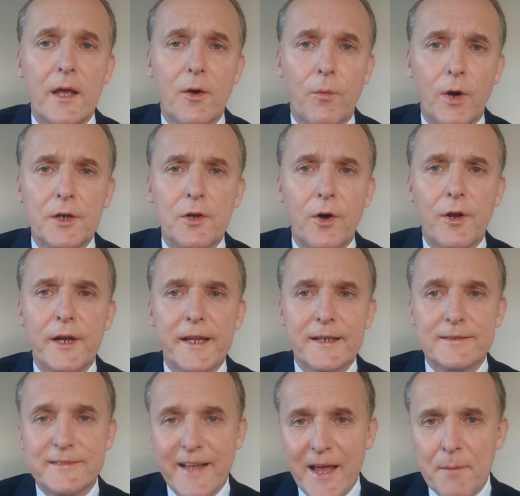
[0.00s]
One early
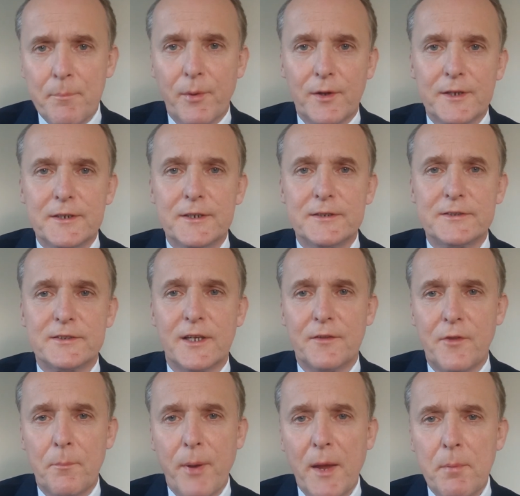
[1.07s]
example is
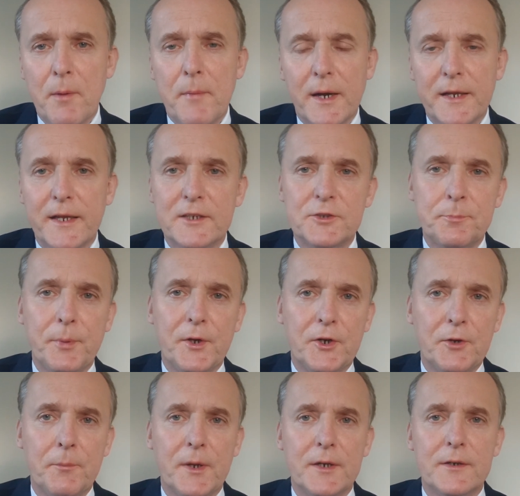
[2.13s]
the paper money
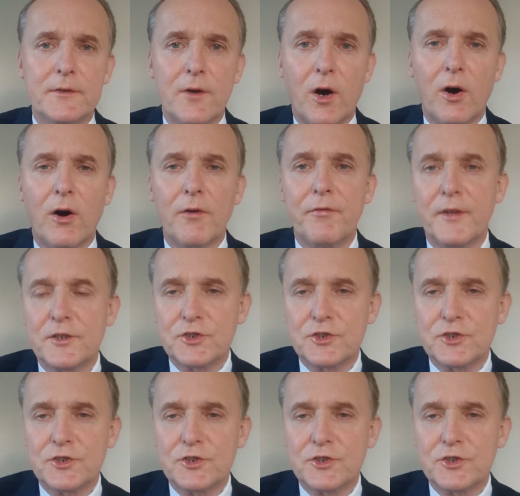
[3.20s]
experiment of the